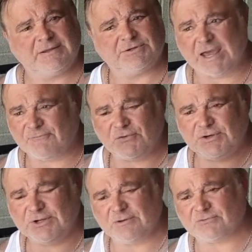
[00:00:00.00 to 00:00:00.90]
Down through
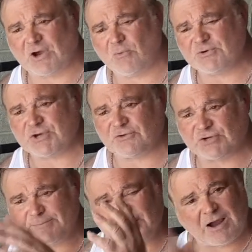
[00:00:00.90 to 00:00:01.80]
the years, I always try to
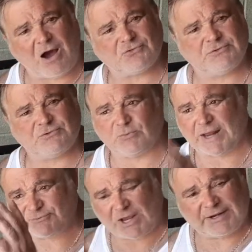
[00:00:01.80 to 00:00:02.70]
take precautions when
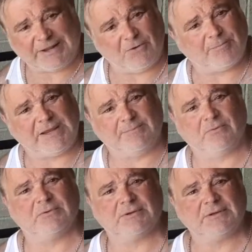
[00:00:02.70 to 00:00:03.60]
I try to help people.
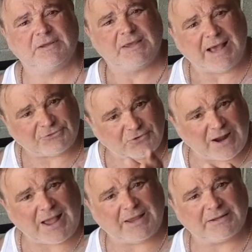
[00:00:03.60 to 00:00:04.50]
I
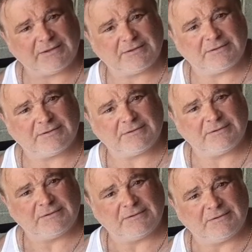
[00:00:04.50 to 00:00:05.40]
try.
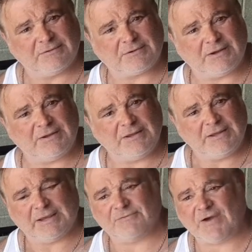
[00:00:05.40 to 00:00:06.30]
Okay?
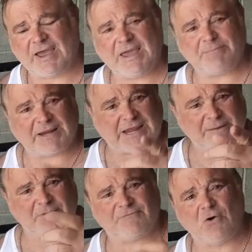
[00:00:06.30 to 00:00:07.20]
And if I had my
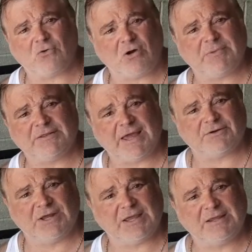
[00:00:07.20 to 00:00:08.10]
camera phone on me
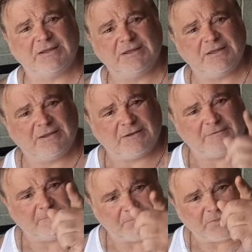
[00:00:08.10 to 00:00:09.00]
that day,
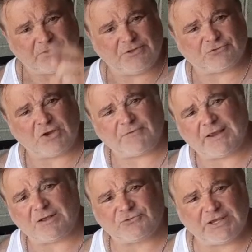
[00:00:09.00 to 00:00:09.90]
the stuff that
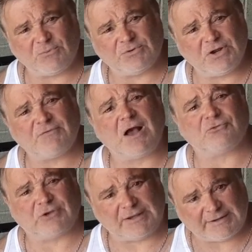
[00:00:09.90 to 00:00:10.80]
got said would never got
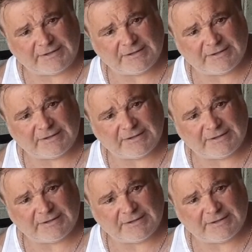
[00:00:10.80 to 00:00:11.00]
said.